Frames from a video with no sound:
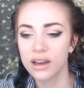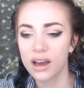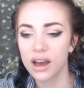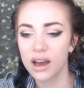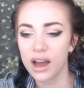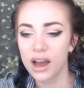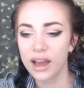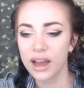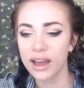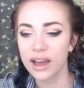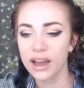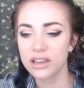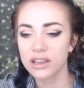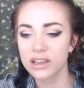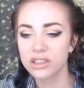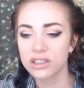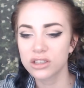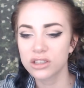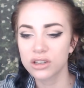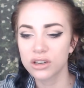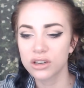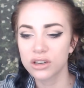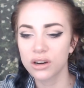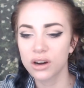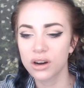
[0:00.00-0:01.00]
I asked
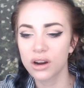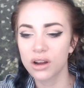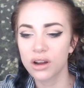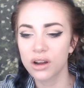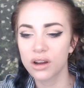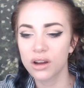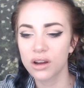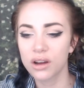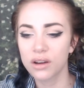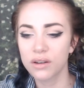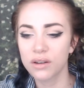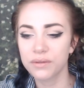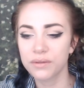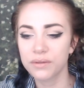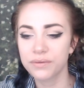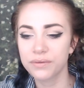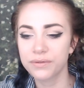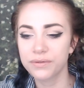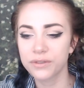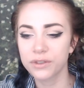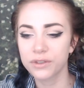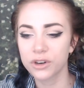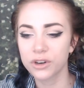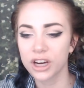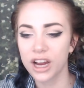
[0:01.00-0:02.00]
her
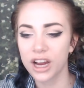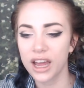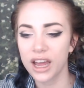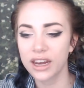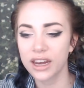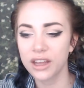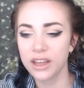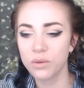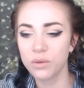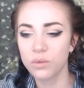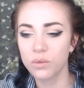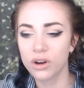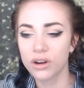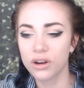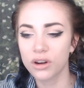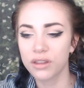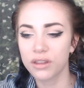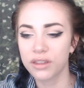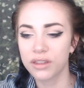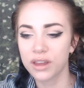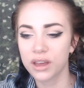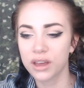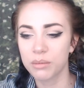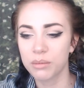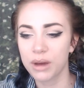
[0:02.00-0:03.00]
for any one
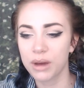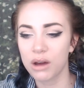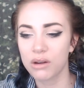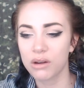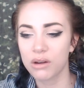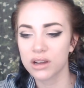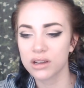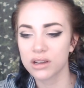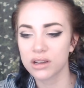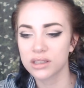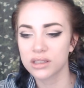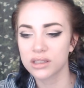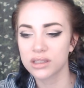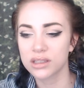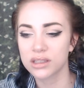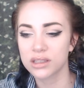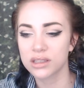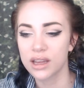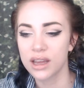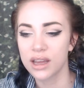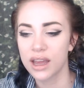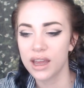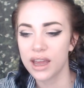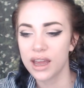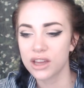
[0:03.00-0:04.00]
thing about us,
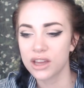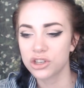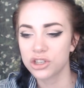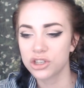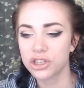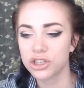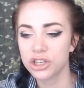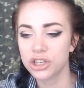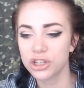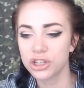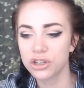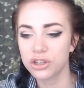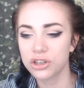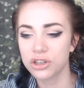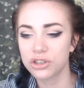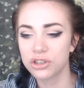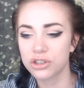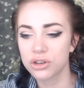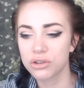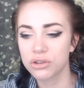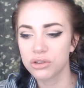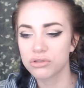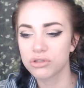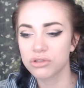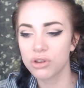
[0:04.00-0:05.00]
and she
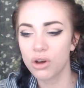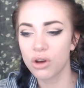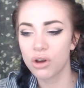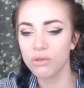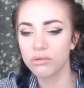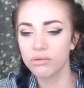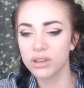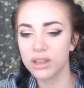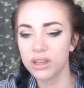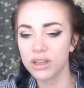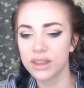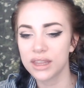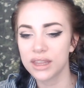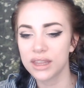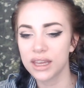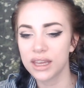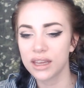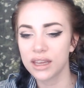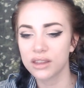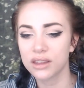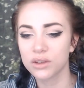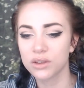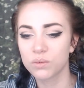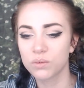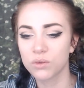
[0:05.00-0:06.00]
chose the only thing
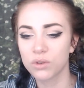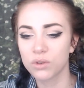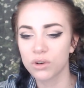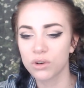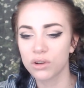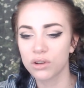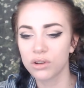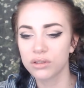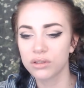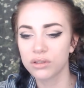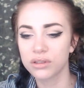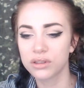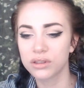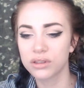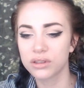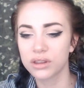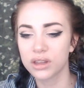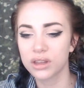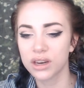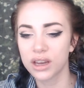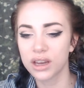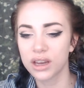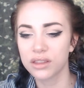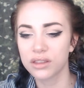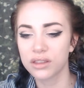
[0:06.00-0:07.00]
in the world that
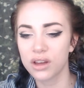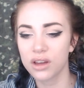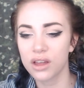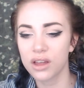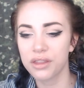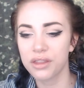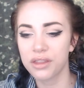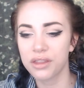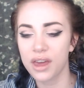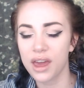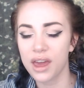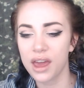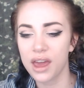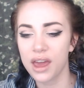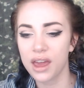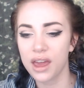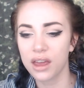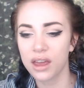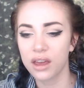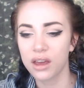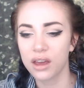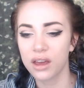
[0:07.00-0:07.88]
I thought they